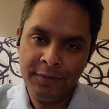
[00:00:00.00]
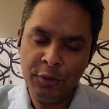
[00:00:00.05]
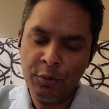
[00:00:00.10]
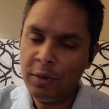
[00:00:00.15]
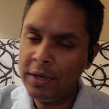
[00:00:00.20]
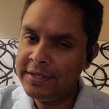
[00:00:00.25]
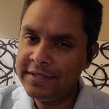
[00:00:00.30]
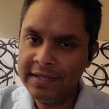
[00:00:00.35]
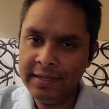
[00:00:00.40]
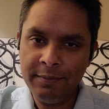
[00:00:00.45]
Do
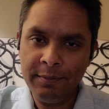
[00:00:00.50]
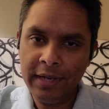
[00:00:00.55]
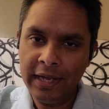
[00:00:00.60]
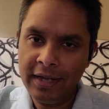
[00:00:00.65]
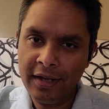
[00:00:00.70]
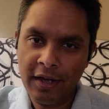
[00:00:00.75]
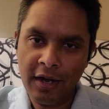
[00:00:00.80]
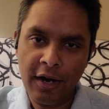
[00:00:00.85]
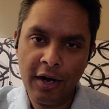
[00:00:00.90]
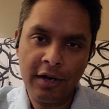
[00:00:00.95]
I seem
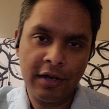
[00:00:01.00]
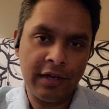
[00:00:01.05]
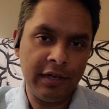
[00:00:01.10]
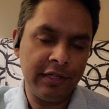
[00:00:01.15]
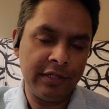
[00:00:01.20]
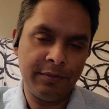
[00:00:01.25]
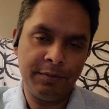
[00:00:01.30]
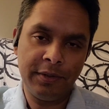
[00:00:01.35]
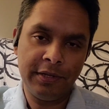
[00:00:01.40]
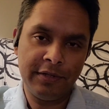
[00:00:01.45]
like a
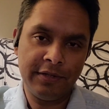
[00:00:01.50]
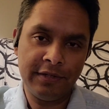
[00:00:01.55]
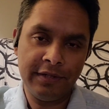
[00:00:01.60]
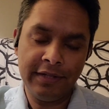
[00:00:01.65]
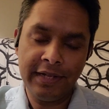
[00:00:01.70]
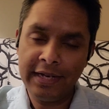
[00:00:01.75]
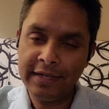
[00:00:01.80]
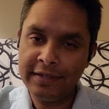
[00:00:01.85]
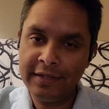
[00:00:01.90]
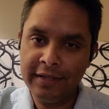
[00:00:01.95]
heartless person?
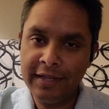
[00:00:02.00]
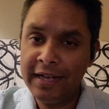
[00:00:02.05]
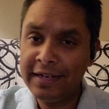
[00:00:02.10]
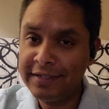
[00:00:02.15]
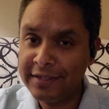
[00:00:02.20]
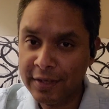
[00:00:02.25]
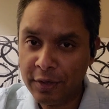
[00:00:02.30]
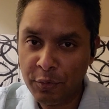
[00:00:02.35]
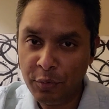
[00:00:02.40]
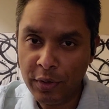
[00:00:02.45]

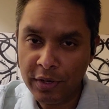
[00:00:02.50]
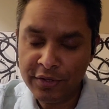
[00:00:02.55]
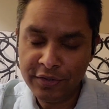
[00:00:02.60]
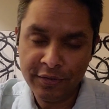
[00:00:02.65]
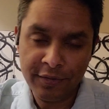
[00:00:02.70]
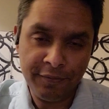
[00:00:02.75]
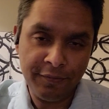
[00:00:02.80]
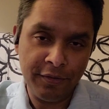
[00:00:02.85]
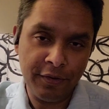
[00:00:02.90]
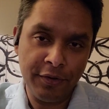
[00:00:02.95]
That's the
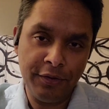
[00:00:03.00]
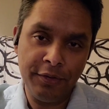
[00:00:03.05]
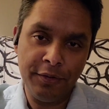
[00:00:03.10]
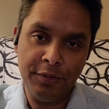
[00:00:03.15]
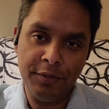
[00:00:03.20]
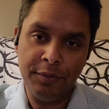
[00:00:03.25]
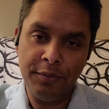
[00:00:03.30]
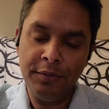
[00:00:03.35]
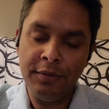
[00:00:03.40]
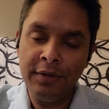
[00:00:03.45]
question for
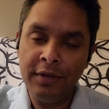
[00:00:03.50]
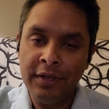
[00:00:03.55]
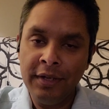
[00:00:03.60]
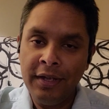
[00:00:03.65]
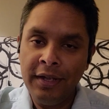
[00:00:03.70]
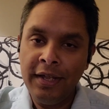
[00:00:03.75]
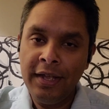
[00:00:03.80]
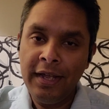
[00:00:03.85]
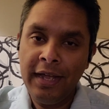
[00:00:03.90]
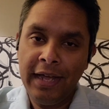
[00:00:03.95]
you.
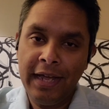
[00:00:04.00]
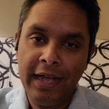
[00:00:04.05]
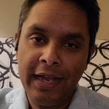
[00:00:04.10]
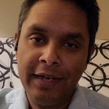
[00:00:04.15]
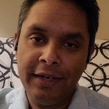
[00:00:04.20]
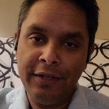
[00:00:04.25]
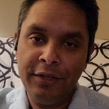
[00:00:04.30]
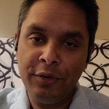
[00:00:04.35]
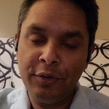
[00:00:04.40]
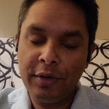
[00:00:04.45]

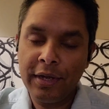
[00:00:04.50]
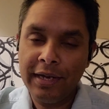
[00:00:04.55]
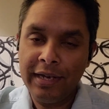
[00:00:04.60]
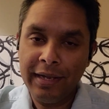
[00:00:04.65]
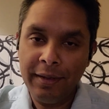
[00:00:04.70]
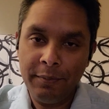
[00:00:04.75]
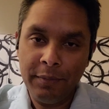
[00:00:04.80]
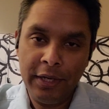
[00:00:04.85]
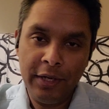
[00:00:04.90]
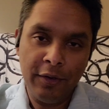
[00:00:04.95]
And you can
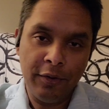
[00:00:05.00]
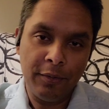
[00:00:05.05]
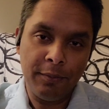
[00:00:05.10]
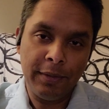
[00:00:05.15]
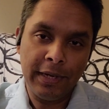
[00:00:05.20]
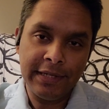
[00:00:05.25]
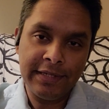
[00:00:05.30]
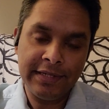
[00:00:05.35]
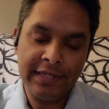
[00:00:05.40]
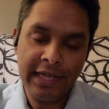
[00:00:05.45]
let me know
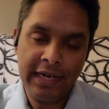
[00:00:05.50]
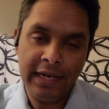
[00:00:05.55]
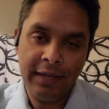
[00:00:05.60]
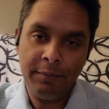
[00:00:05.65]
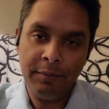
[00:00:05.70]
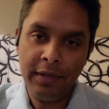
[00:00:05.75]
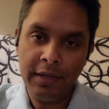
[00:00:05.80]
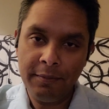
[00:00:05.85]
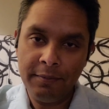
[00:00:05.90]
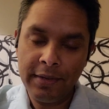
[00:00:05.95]
by
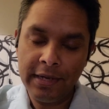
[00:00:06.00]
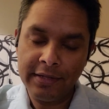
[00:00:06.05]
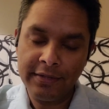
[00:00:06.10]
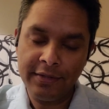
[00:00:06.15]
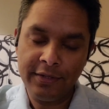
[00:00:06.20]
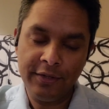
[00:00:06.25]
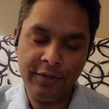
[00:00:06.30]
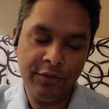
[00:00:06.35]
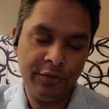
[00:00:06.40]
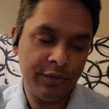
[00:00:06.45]
sending me a
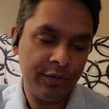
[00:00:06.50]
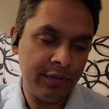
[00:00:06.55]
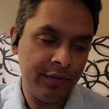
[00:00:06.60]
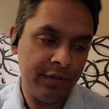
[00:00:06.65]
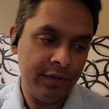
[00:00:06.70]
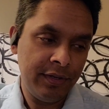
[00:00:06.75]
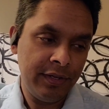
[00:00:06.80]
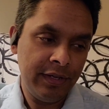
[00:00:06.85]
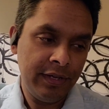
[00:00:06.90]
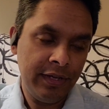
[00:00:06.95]
message
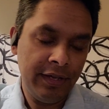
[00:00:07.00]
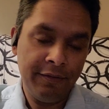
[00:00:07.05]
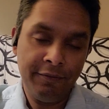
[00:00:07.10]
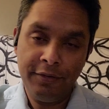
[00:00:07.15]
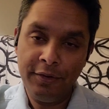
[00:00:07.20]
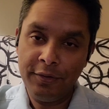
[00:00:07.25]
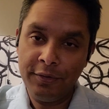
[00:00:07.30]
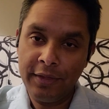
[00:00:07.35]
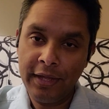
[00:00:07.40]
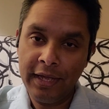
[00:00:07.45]

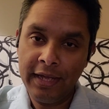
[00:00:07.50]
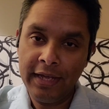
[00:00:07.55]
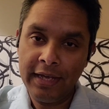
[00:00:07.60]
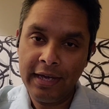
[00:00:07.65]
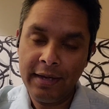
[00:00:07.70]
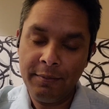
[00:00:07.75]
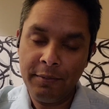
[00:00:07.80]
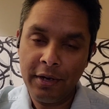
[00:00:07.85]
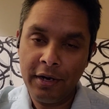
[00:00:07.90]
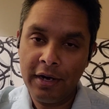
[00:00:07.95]
if you think
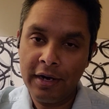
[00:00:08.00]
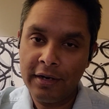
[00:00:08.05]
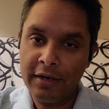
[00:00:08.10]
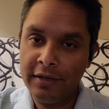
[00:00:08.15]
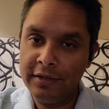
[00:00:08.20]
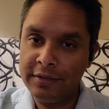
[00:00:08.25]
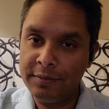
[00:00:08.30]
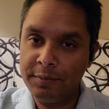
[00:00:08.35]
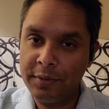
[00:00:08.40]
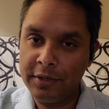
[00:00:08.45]
I'm a
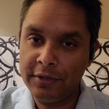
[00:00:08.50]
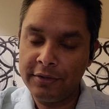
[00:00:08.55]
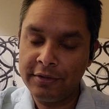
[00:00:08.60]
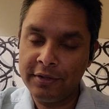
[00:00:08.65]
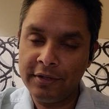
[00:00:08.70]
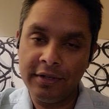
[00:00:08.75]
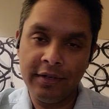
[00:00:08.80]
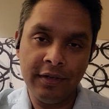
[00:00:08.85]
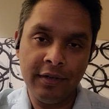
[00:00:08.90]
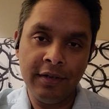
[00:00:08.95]
heartless
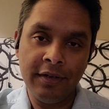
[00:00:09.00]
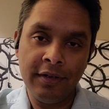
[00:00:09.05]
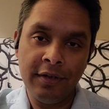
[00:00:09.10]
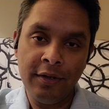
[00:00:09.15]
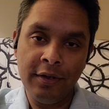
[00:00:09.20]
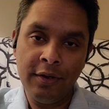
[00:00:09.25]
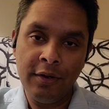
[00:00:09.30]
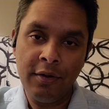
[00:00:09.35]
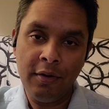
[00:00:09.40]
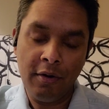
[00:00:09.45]
person
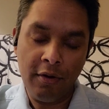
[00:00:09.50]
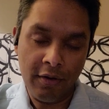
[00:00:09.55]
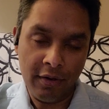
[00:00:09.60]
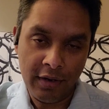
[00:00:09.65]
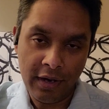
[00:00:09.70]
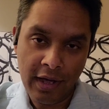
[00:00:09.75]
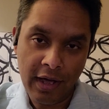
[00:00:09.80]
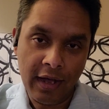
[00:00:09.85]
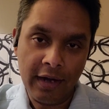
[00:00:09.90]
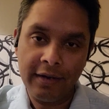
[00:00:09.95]
or
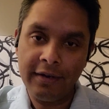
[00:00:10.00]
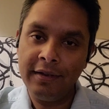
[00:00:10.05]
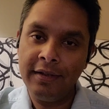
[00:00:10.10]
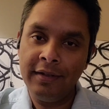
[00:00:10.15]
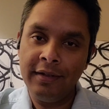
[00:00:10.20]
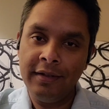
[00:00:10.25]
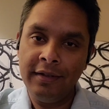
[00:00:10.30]
not.